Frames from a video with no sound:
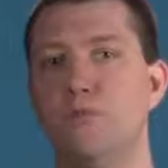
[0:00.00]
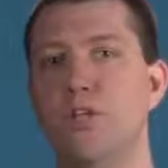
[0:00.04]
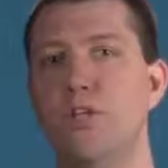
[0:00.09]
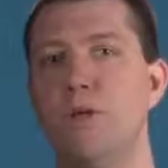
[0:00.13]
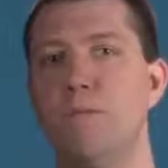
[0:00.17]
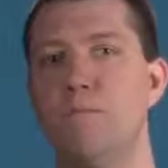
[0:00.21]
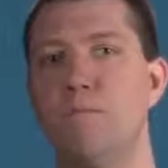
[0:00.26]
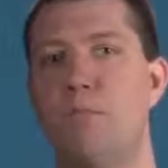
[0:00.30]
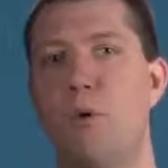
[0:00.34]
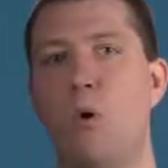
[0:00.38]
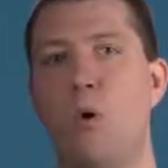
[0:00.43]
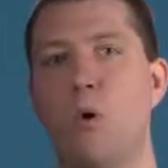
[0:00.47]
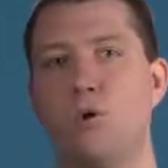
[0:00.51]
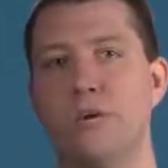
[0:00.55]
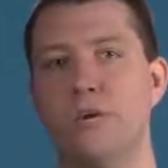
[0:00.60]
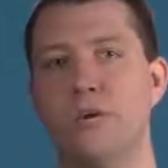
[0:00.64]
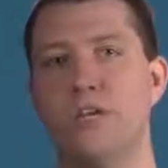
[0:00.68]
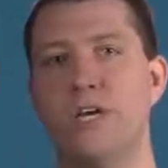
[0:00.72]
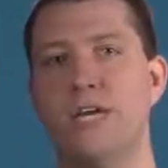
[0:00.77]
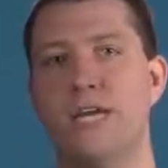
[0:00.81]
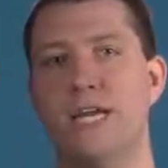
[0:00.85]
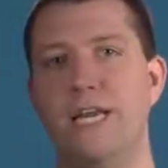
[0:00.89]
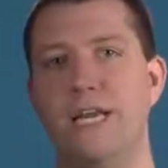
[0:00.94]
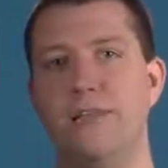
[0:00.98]
is really
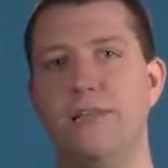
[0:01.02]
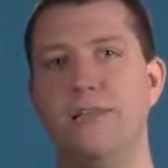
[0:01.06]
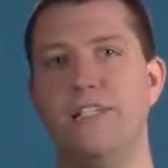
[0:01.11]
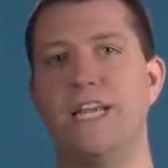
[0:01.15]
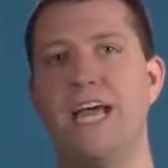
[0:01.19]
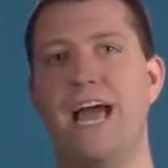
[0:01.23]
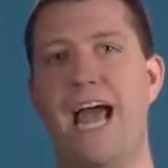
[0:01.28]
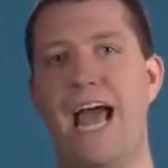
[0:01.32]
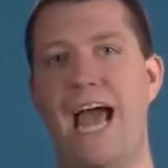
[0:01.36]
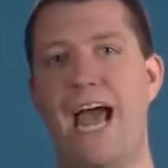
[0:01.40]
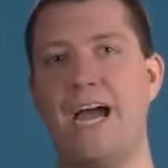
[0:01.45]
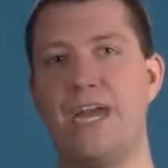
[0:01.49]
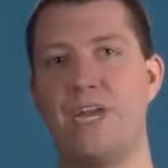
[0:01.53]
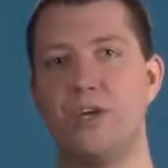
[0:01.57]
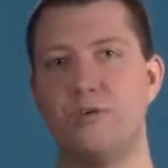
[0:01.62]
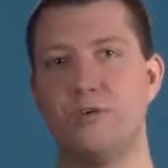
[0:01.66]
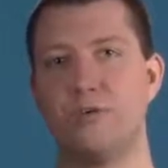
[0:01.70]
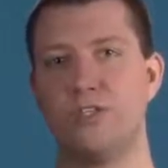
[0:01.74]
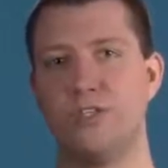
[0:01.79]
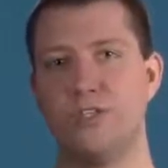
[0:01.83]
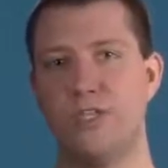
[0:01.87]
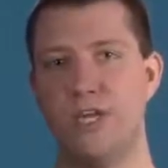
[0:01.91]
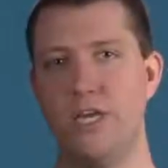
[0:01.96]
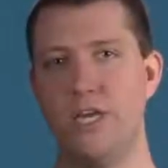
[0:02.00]
important in this
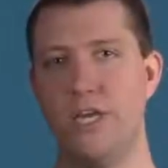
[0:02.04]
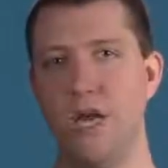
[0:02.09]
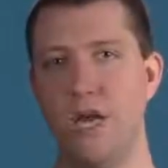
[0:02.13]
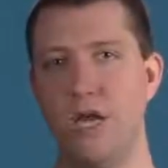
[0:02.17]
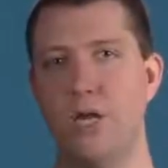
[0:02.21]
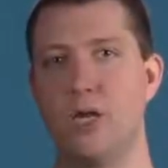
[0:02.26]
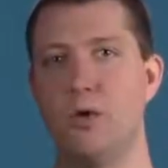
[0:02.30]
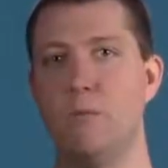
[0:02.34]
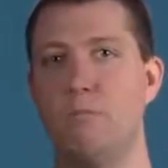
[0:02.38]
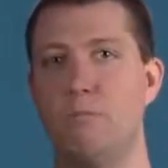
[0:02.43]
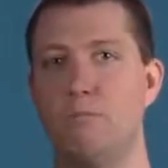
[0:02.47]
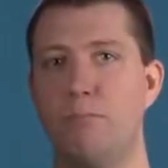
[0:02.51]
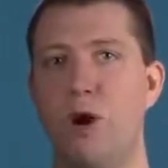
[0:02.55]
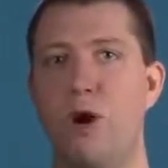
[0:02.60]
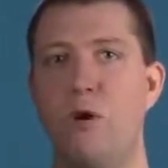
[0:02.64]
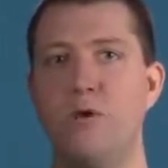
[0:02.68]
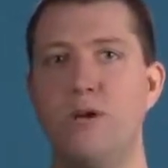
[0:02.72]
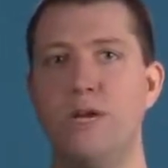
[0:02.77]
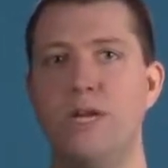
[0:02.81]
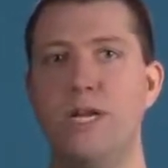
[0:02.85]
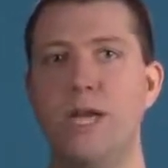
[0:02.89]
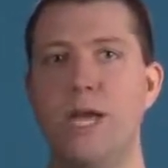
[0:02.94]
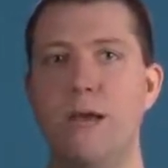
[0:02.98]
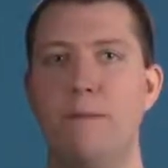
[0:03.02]
accuracy
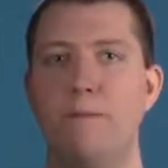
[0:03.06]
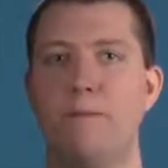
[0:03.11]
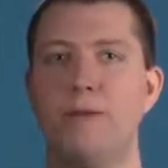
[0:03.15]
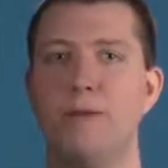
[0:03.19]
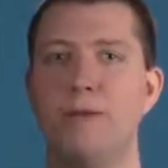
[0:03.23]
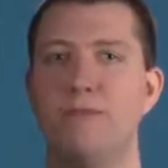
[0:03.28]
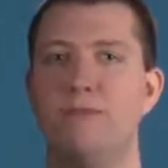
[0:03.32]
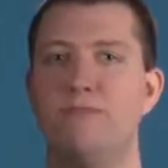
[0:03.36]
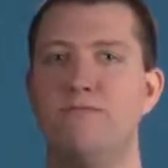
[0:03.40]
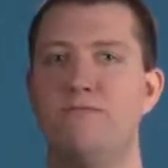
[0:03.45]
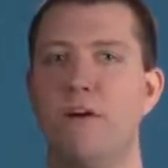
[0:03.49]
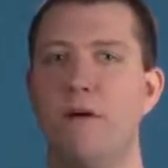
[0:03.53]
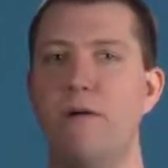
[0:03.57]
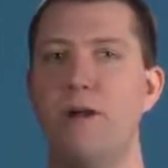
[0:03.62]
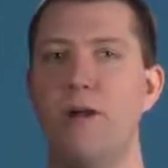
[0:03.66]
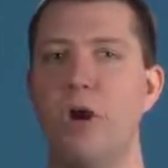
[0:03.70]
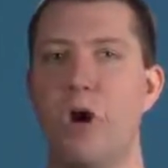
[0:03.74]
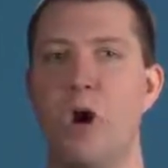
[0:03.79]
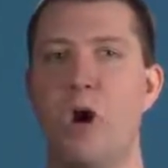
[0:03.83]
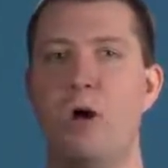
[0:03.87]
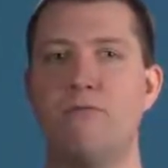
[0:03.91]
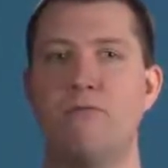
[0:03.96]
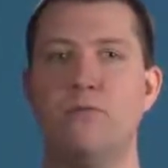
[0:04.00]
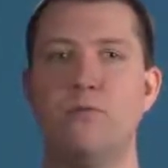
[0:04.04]
component because very
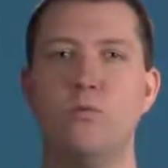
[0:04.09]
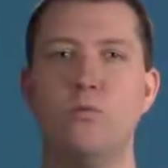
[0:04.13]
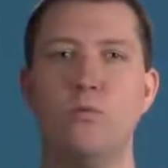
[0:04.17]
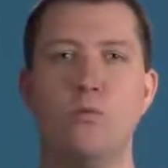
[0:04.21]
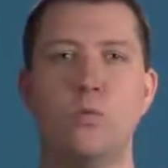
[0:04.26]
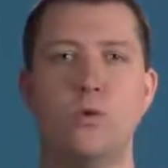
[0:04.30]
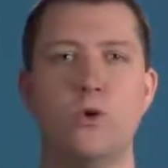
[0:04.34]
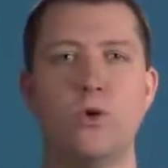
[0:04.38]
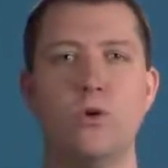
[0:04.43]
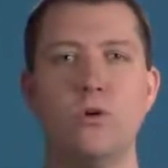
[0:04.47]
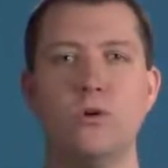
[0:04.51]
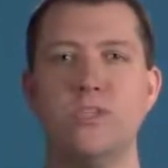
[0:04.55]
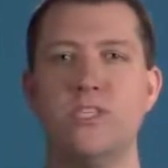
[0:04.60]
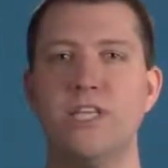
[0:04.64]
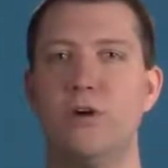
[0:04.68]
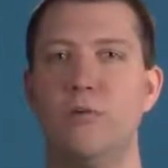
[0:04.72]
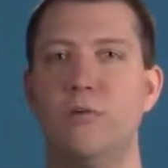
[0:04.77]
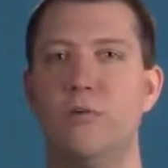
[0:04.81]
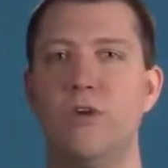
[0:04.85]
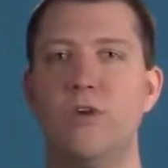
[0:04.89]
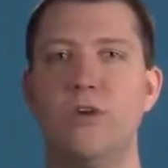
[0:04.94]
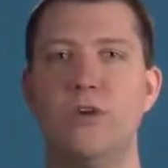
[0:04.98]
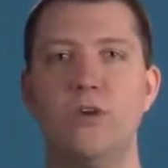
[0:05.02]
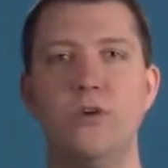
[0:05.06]
often words that
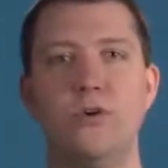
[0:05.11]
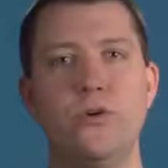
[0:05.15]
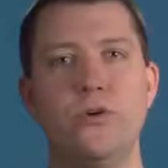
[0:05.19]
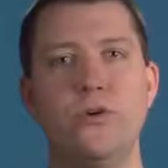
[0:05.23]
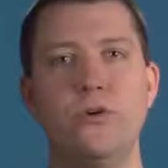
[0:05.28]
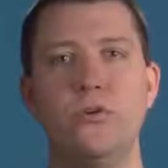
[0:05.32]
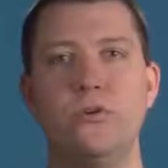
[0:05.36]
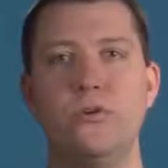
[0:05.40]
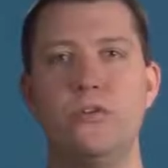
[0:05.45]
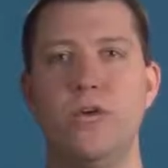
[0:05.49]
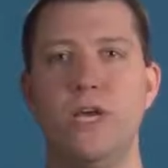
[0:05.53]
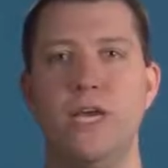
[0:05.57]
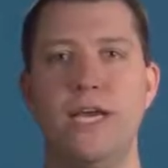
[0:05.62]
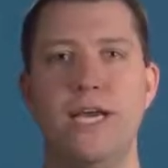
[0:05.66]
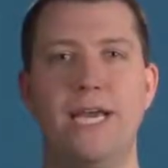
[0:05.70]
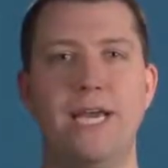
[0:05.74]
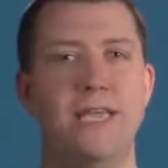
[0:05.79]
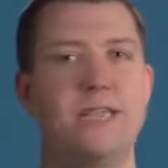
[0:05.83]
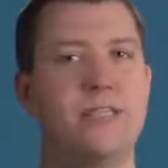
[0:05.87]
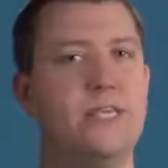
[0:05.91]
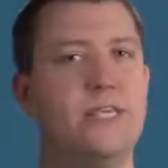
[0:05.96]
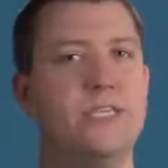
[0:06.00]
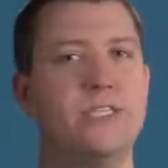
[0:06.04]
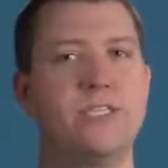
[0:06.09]
we use
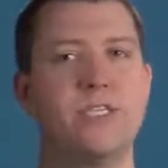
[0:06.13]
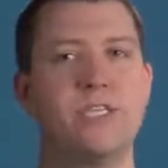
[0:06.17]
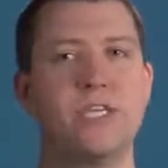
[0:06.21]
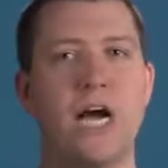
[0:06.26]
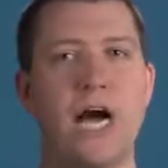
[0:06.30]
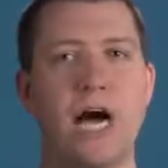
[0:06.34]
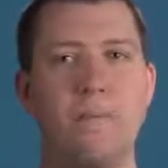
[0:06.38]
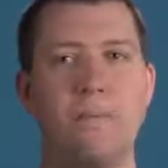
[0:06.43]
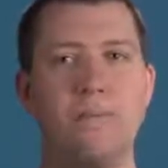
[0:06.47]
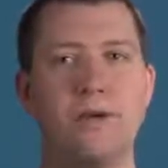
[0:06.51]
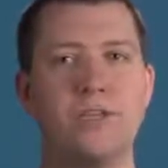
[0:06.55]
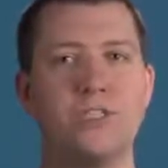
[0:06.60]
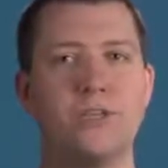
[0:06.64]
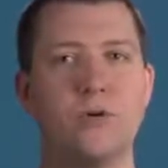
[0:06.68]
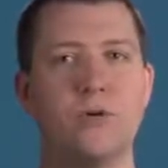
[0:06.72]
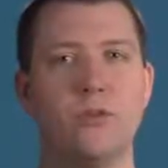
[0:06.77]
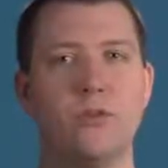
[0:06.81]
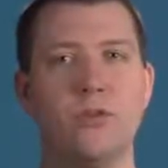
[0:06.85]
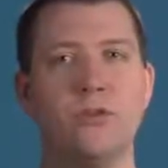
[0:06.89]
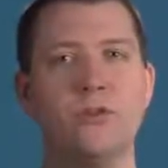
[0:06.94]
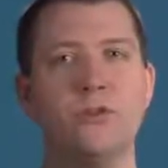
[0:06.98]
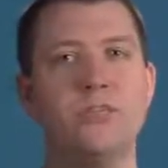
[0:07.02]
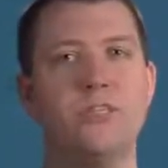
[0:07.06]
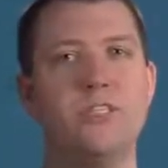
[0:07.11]
in these topics are a
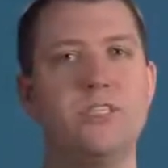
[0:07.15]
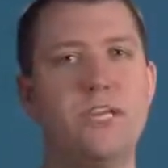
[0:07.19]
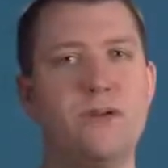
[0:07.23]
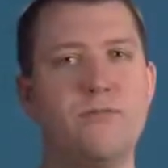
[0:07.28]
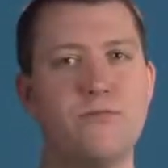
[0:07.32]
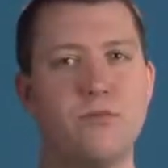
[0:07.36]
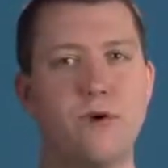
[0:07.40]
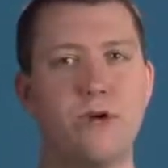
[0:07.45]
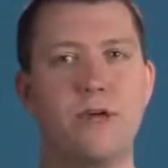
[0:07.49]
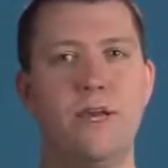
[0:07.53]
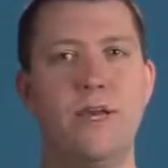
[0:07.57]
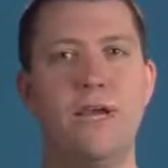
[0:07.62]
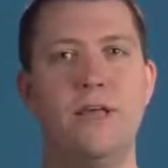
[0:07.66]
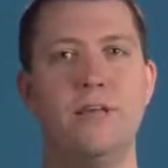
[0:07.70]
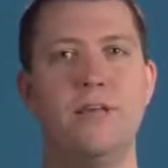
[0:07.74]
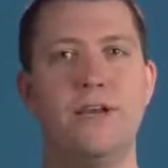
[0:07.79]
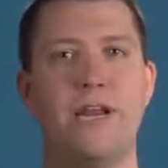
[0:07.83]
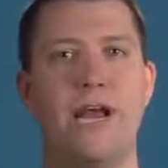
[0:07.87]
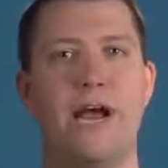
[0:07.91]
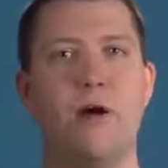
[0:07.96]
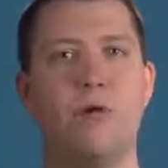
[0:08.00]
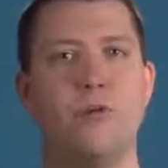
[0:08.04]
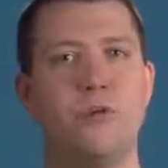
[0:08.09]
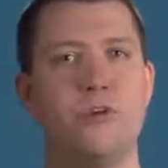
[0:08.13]
little different
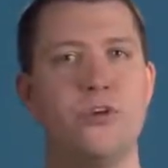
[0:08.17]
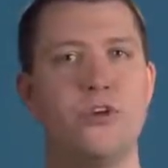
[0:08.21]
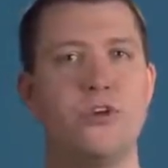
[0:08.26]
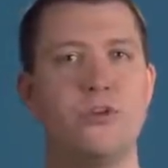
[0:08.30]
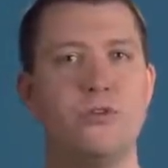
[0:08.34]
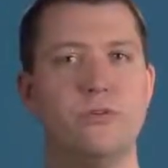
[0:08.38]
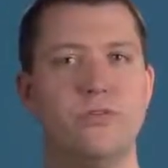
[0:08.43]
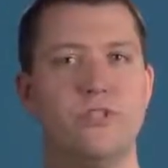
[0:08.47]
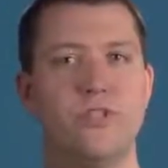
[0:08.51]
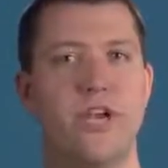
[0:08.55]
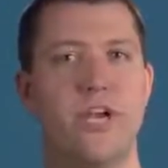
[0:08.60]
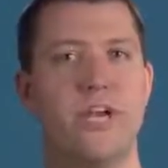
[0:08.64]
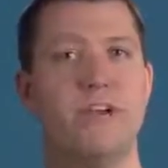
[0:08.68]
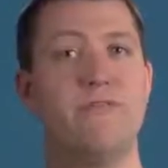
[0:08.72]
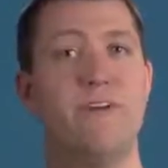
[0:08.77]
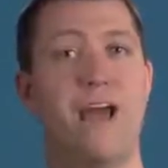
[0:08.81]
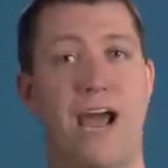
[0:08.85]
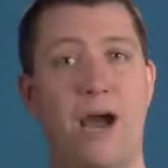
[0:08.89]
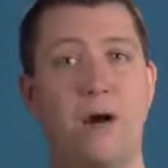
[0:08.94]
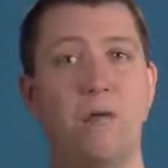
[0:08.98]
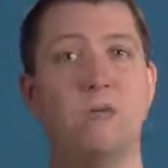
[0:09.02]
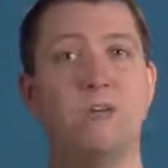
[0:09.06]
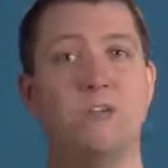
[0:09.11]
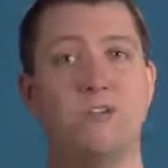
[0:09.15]
than how they're used kind of
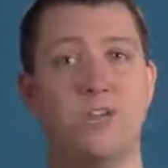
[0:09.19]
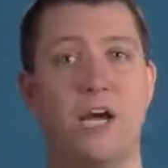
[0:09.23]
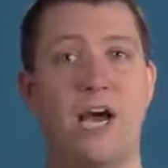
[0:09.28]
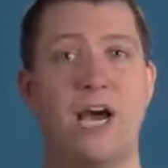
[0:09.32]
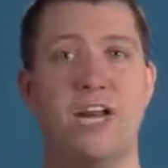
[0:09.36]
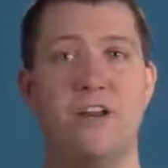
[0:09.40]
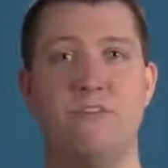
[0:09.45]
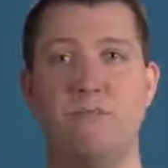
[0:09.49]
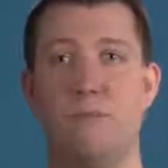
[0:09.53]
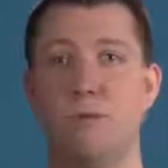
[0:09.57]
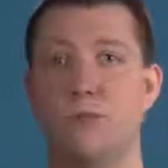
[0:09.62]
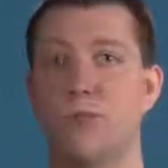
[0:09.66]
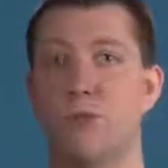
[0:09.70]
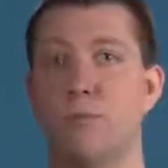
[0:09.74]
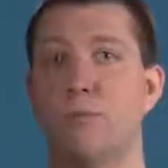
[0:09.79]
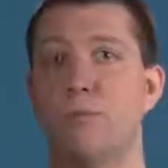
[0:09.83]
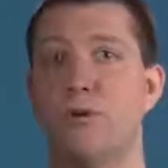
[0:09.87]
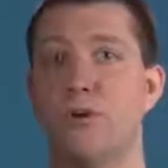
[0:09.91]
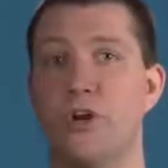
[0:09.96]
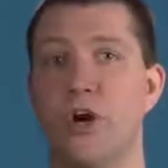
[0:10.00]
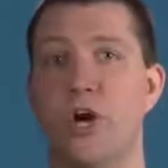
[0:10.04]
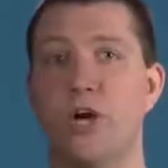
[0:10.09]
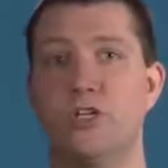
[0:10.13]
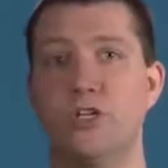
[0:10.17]
outside of music
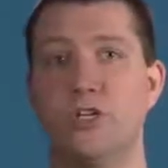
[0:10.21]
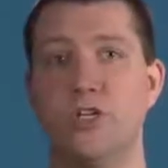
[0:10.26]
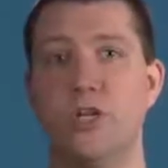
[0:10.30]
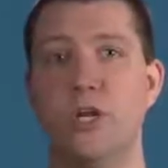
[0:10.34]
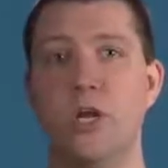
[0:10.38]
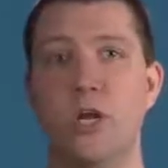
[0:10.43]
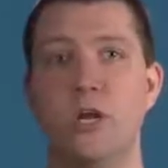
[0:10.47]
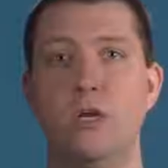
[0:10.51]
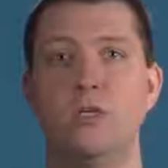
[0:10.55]
production.